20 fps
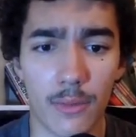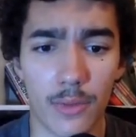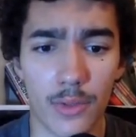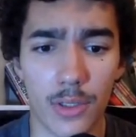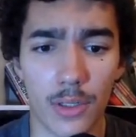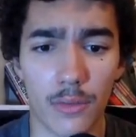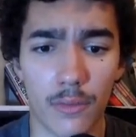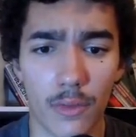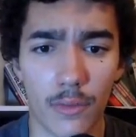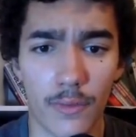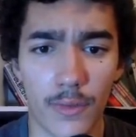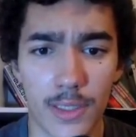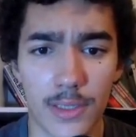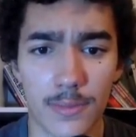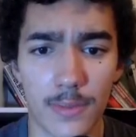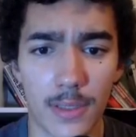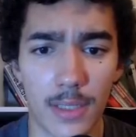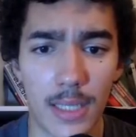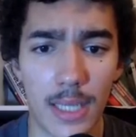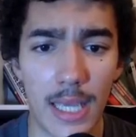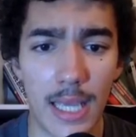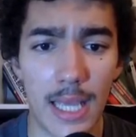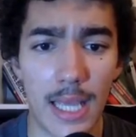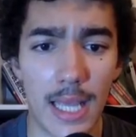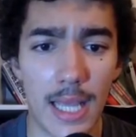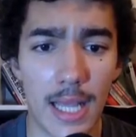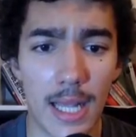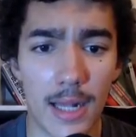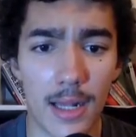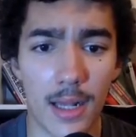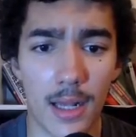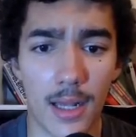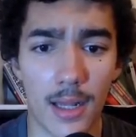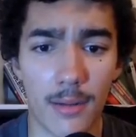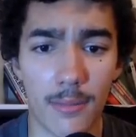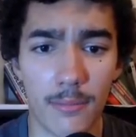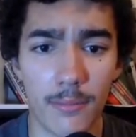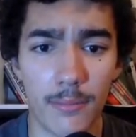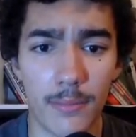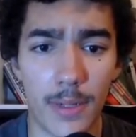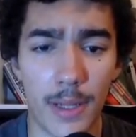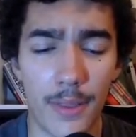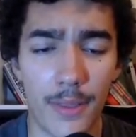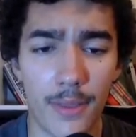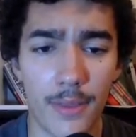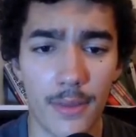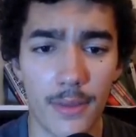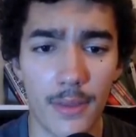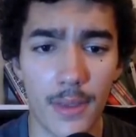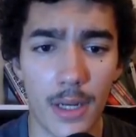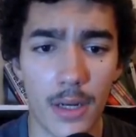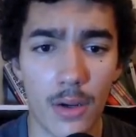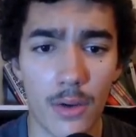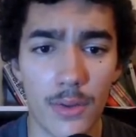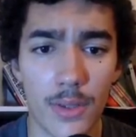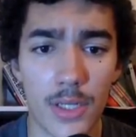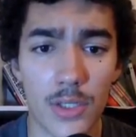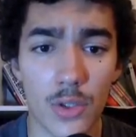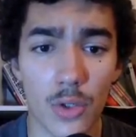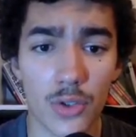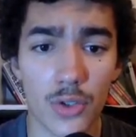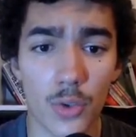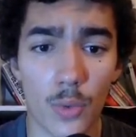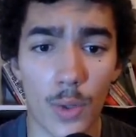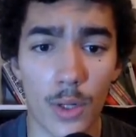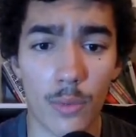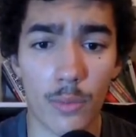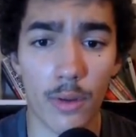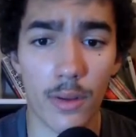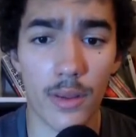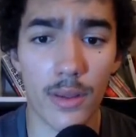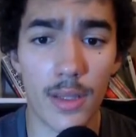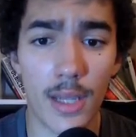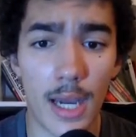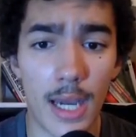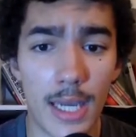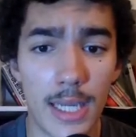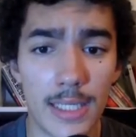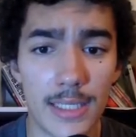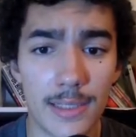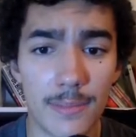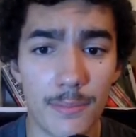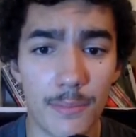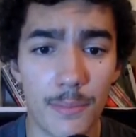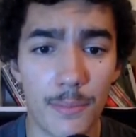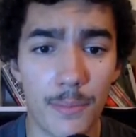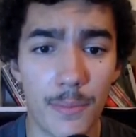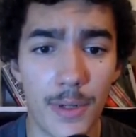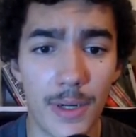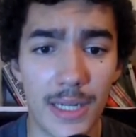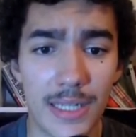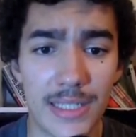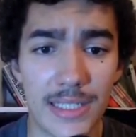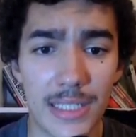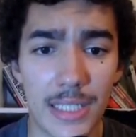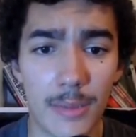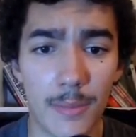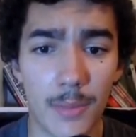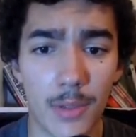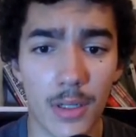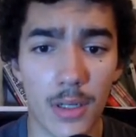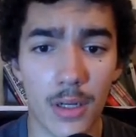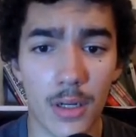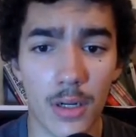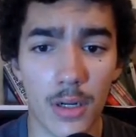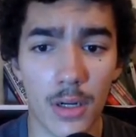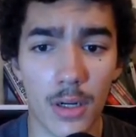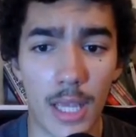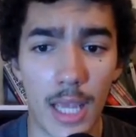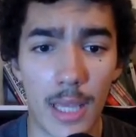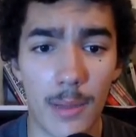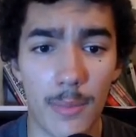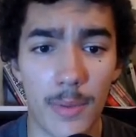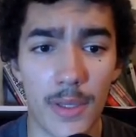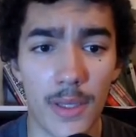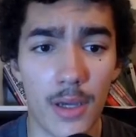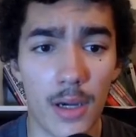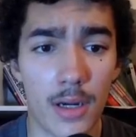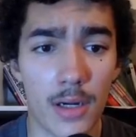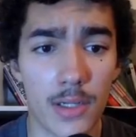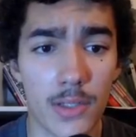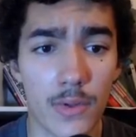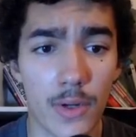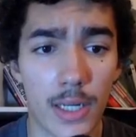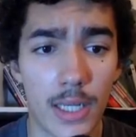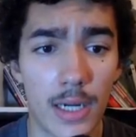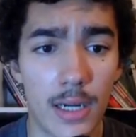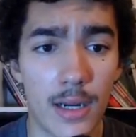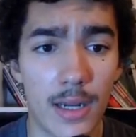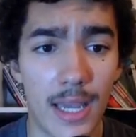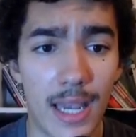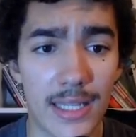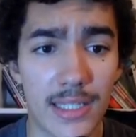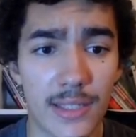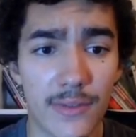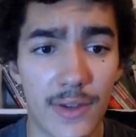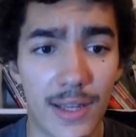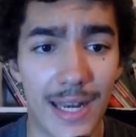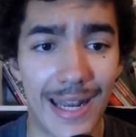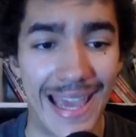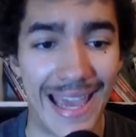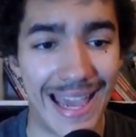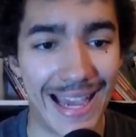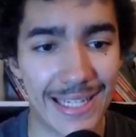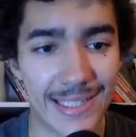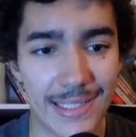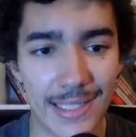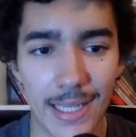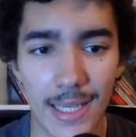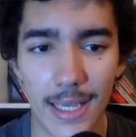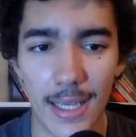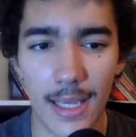Return of investment. But there you go. There's also one with DAI, pretty similar APRs right here. XFusion and Hex.